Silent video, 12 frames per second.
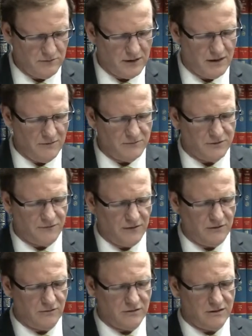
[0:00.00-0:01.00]
becomes free
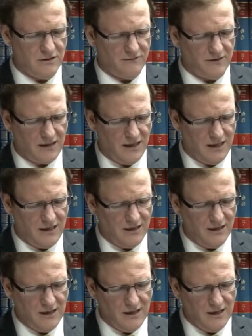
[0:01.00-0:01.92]
to serve again,